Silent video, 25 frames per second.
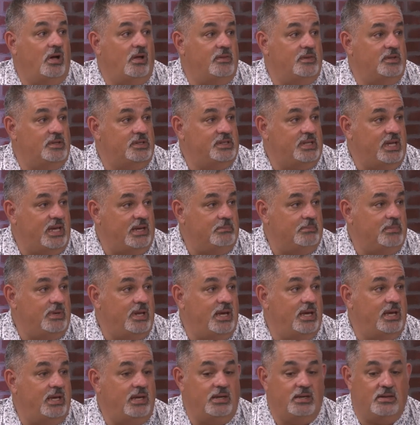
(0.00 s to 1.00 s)
on the same
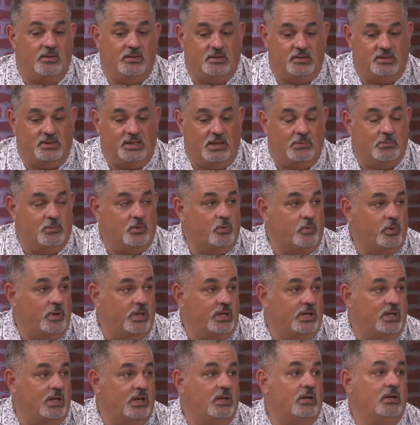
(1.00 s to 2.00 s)
day in the same
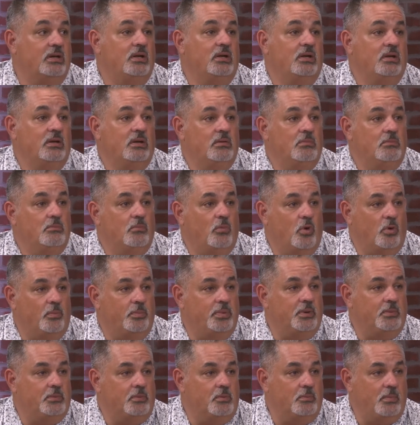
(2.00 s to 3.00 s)
arena, more
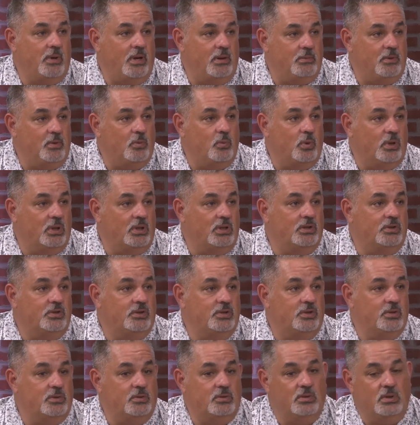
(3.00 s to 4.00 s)
people may be willing
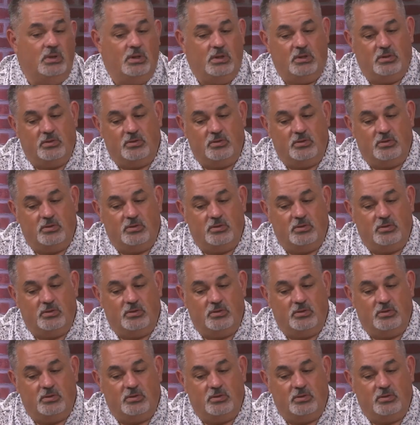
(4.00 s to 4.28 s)
to